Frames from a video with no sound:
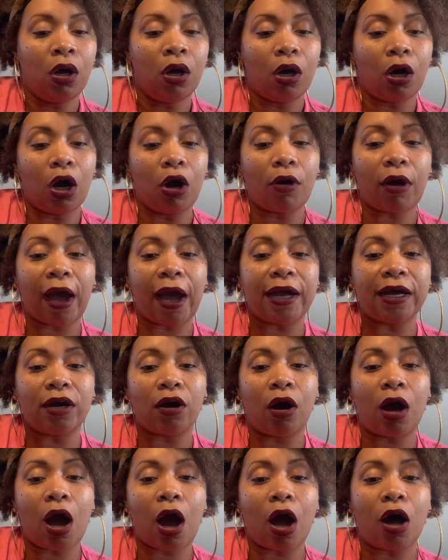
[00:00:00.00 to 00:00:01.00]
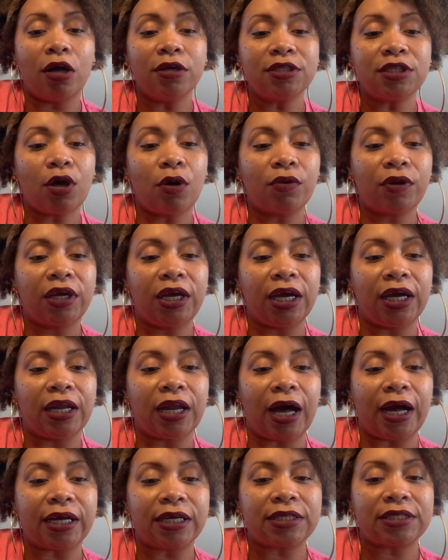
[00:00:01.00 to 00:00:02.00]
Okay, I also get
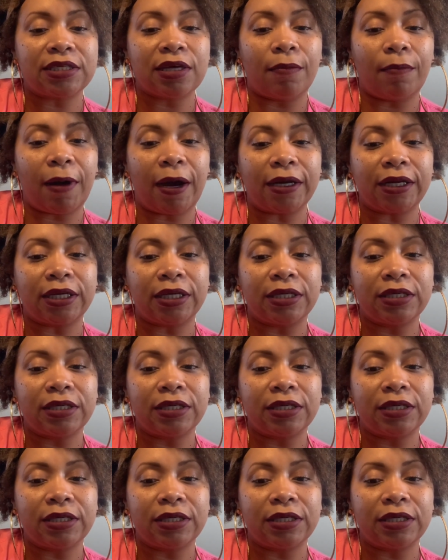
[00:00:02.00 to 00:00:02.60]
like somebody